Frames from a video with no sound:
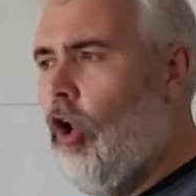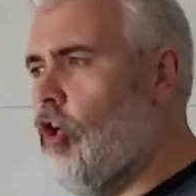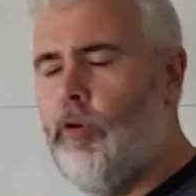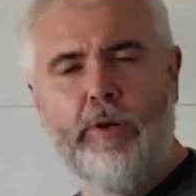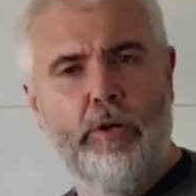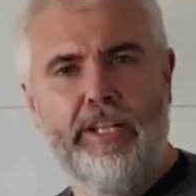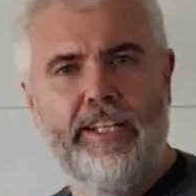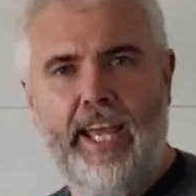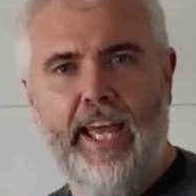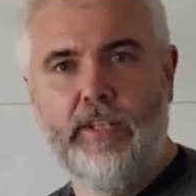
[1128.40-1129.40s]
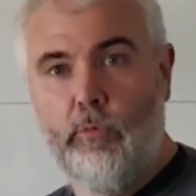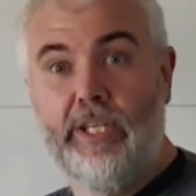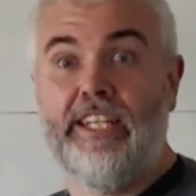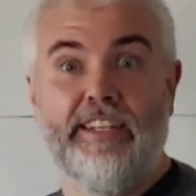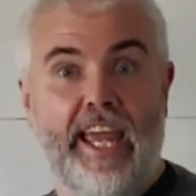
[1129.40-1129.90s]
all come good in the end.
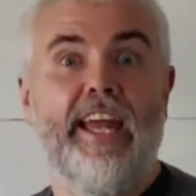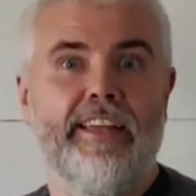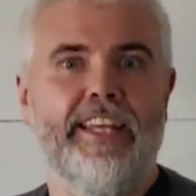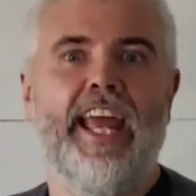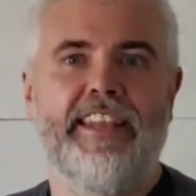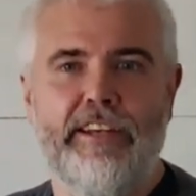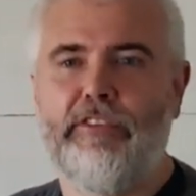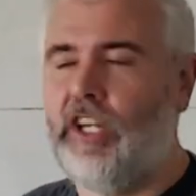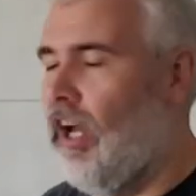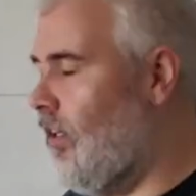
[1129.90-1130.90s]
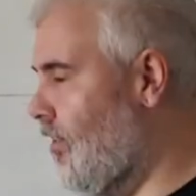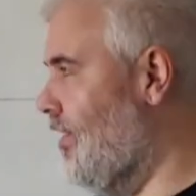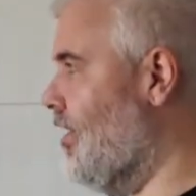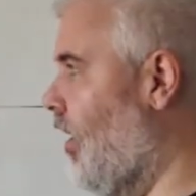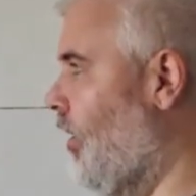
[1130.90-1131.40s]
We can get, get different
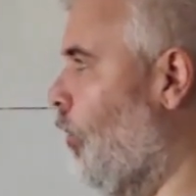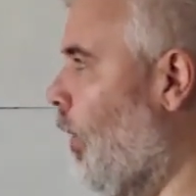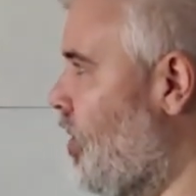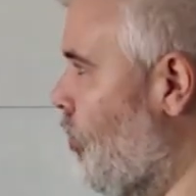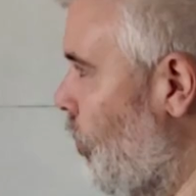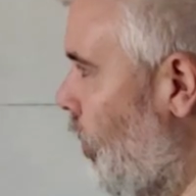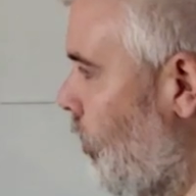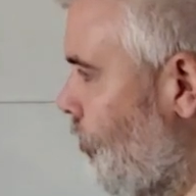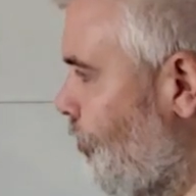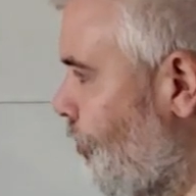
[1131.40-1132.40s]
constants on the way through though.